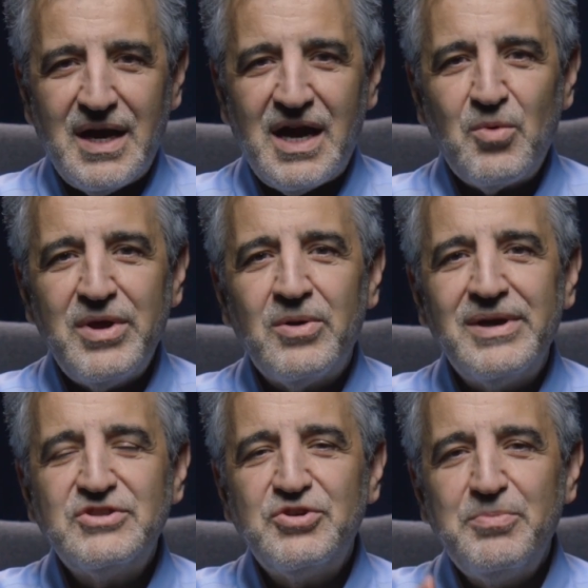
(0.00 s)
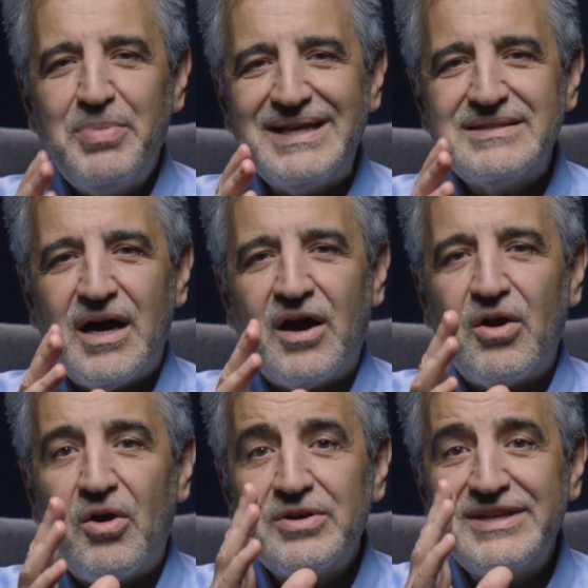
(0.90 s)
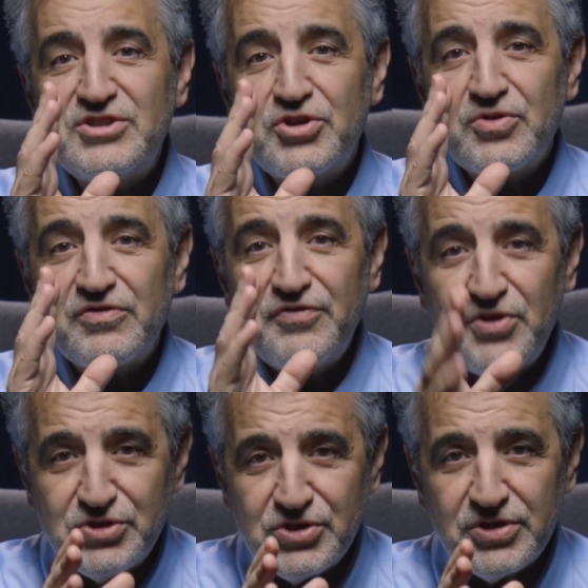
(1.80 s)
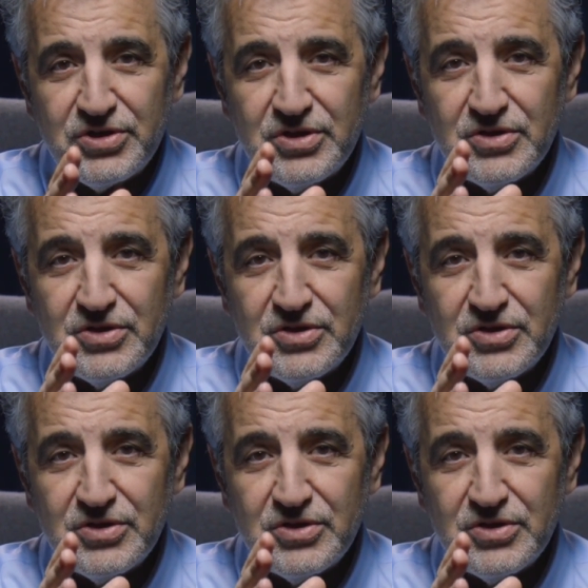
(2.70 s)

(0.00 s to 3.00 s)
Are we going to bet our own eternal future